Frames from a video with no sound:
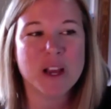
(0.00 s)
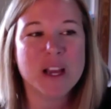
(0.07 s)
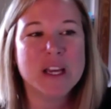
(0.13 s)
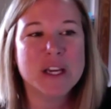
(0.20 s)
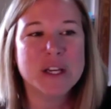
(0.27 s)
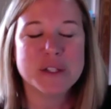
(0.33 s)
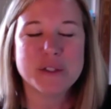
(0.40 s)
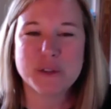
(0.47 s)

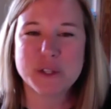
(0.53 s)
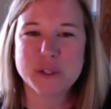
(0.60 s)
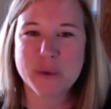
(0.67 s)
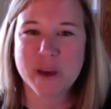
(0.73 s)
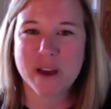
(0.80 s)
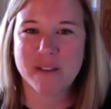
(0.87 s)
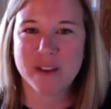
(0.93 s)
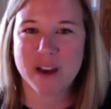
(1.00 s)
Students will
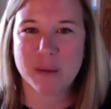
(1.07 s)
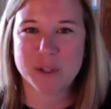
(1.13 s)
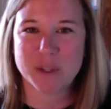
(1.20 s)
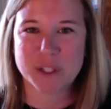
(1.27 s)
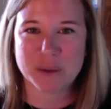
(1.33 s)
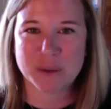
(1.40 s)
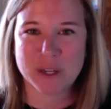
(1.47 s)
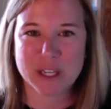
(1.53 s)
have the
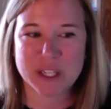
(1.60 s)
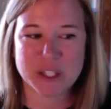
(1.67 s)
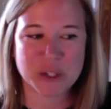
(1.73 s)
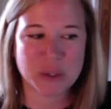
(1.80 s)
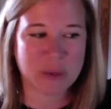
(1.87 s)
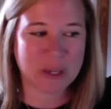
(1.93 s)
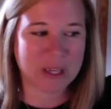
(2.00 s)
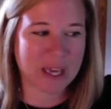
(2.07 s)
opportunity to
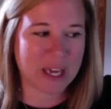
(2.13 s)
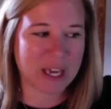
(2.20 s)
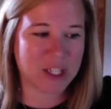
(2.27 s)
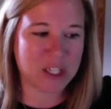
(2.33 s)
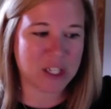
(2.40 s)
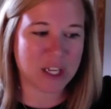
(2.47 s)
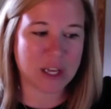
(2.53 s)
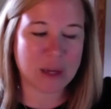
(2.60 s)
engage
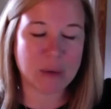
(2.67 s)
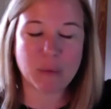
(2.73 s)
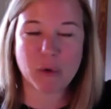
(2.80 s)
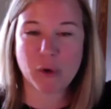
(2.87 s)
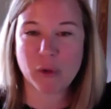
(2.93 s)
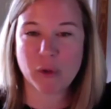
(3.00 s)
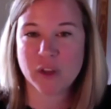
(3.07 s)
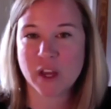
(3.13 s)
in
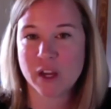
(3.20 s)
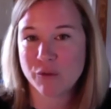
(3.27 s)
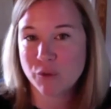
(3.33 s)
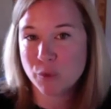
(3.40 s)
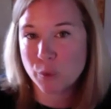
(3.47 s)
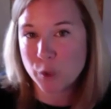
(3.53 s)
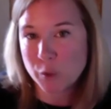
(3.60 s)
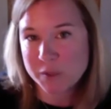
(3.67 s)
both kind of
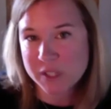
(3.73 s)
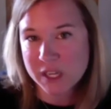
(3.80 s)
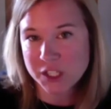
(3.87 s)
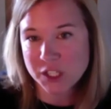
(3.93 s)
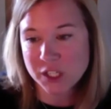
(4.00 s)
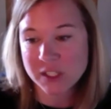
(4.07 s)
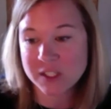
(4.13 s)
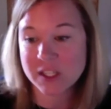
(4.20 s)
group
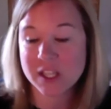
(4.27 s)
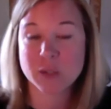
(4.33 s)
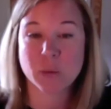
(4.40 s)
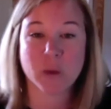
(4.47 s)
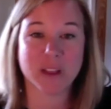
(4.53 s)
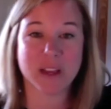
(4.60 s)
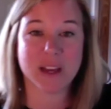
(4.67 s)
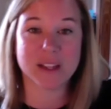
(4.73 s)
sessions as
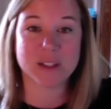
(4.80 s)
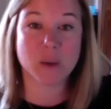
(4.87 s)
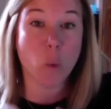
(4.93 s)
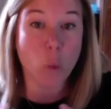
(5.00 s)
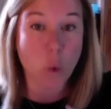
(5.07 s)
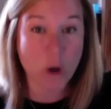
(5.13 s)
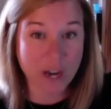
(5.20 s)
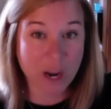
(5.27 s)
well as
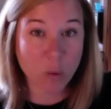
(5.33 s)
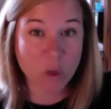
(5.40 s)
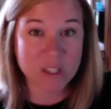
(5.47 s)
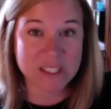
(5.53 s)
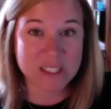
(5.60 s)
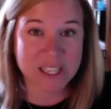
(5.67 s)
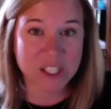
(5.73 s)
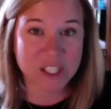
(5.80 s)
one-on-one
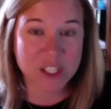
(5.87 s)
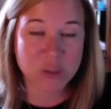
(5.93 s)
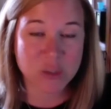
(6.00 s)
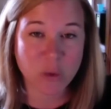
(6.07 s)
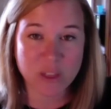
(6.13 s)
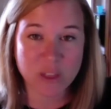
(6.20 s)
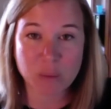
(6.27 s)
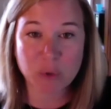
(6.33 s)
sessions
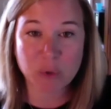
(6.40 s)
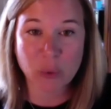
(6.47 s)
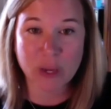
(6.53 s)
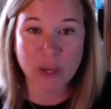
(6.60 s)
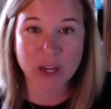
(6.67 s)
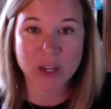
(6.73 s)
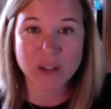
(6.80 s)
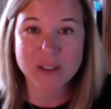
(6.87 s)
with
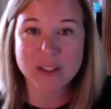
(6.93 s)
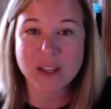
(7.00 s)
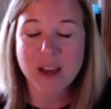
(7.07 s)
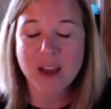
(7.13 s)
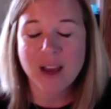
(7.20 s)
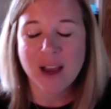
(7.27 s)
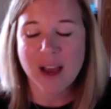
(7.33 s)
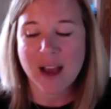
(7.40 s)
employers
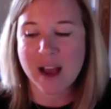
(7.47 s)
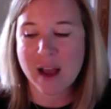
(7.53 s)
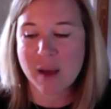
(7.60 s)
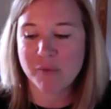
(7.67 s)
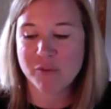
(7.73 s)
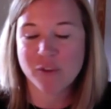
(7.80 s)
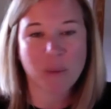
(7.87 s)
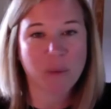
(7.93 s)
um,
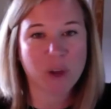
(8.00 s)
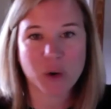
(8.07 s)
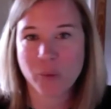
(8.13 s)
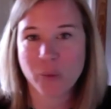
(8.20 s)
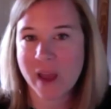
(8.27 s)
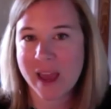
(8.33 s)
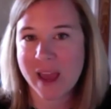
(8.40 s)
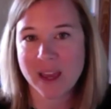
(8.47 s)
from an
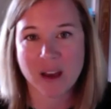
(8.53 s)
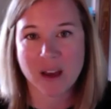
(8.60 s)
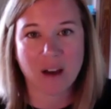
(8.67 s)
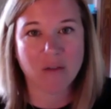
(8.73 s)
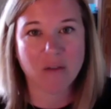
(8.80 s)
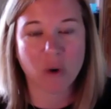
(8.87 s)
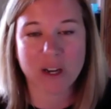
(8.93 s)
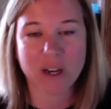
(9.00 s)
array
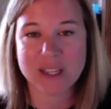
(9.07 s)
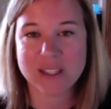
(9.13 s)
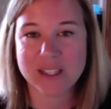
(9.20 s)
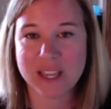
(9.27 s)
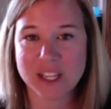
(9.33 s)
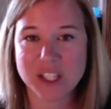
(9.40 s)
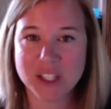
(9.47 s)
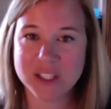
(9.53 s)
of
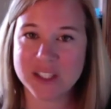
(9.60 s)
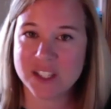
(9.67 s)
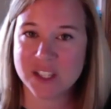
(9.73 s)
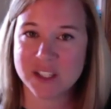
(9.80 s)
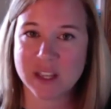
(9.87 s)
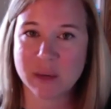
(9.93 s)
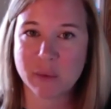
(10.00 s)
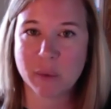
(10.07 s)
organizations,
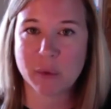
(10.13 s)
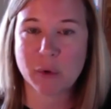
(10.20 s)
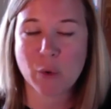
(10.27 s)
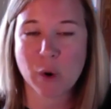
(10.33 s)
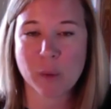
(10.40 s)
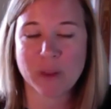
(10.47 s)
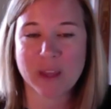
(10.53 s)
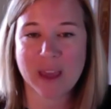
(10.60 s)
just like we would
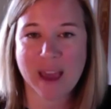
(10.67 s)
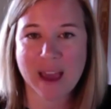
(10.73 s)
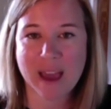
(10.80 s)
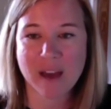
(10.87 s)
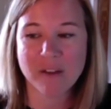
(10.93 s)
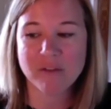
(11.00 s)
normally have.